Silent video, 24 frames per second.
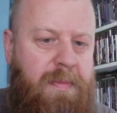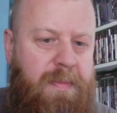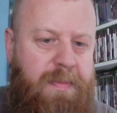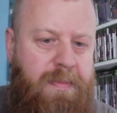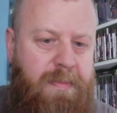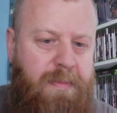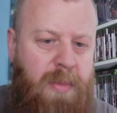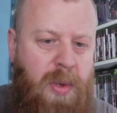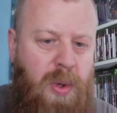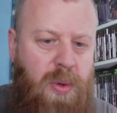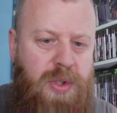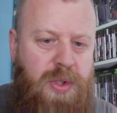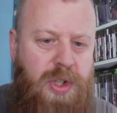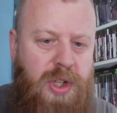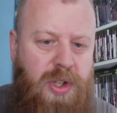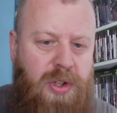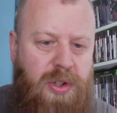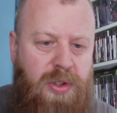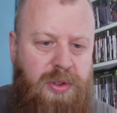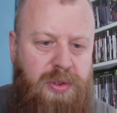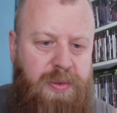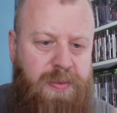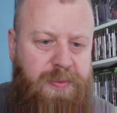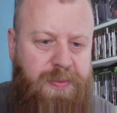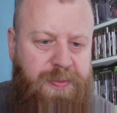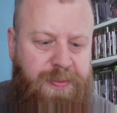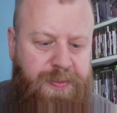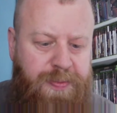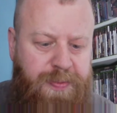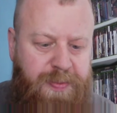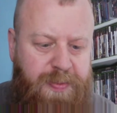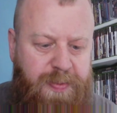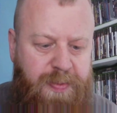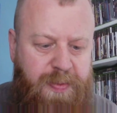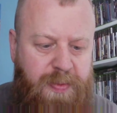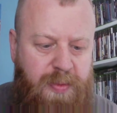musical
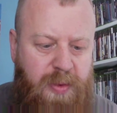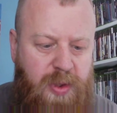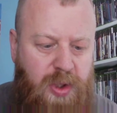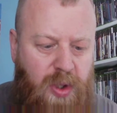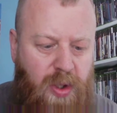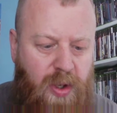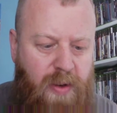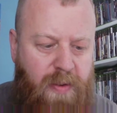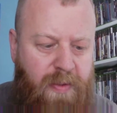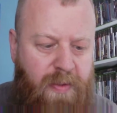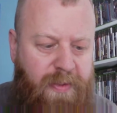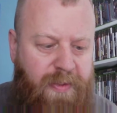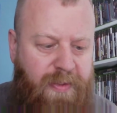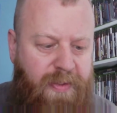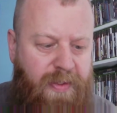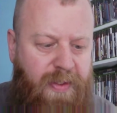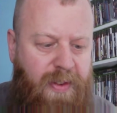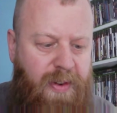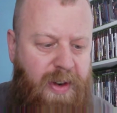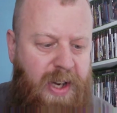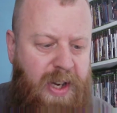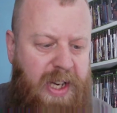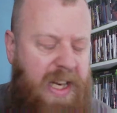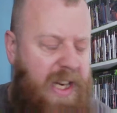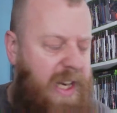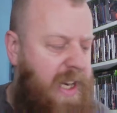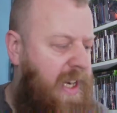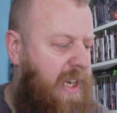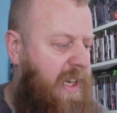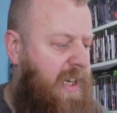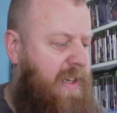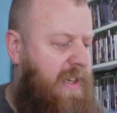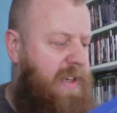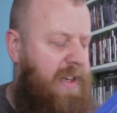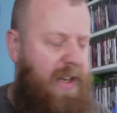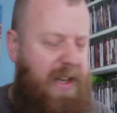sort of 3D
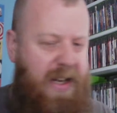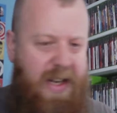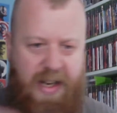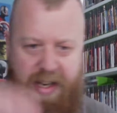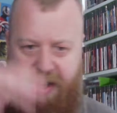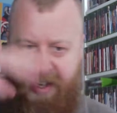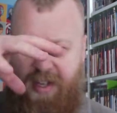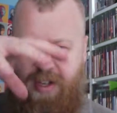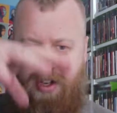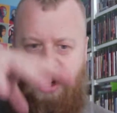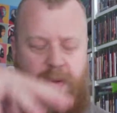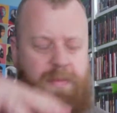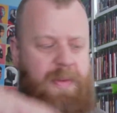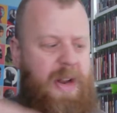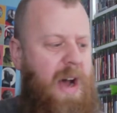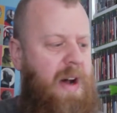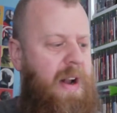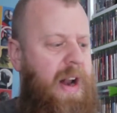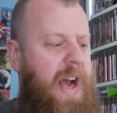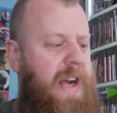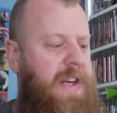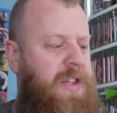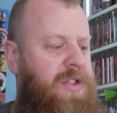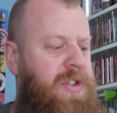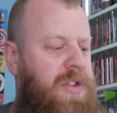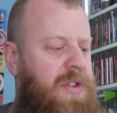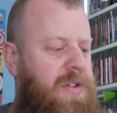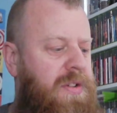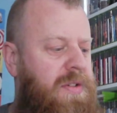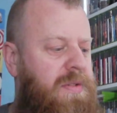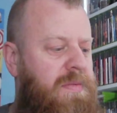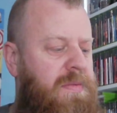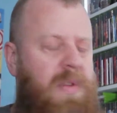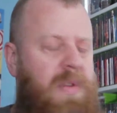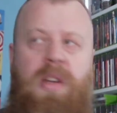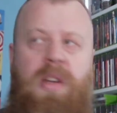top-down action